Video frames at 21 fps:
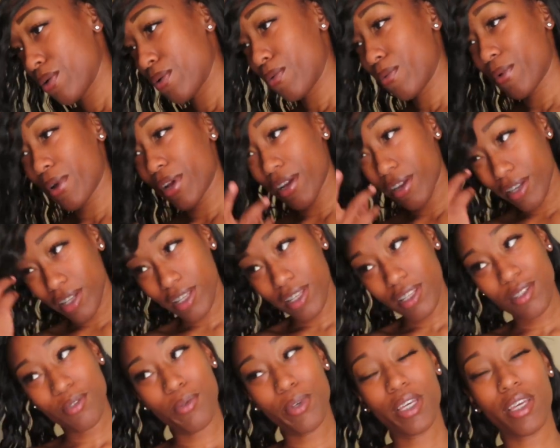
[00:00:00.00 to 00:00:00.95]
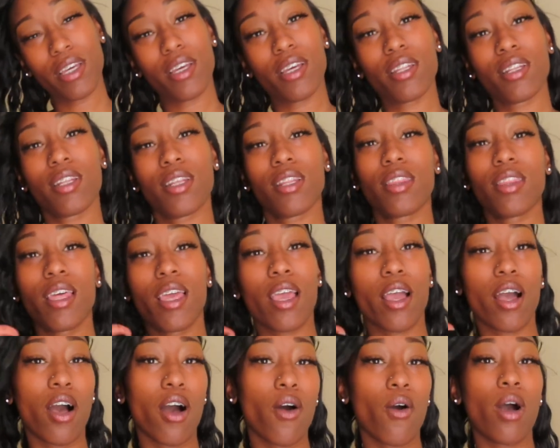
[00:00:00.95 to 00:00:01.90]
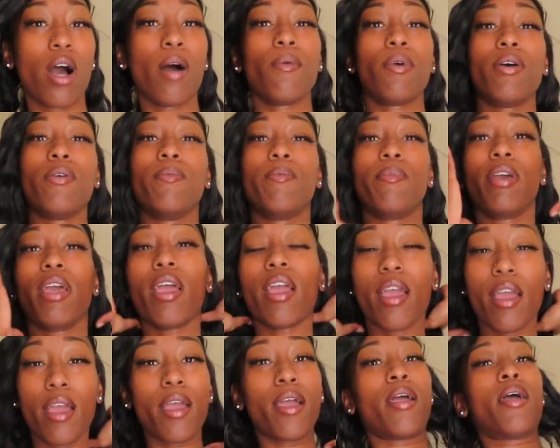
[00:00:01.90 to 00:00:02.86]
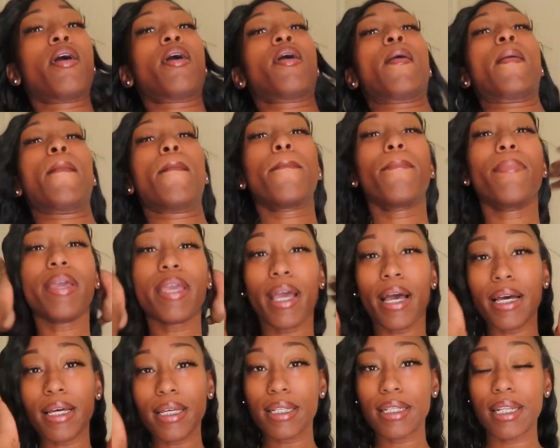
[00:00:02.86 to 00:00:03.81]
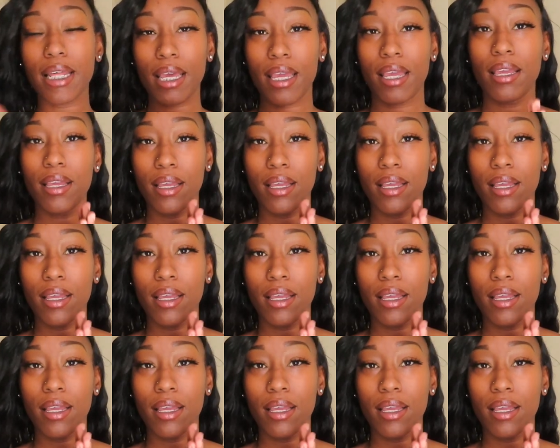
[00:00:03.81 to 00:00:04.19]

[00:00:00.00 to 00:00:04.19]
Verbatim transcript: wear these wigs and think, oh, I'm gonna be Beyonce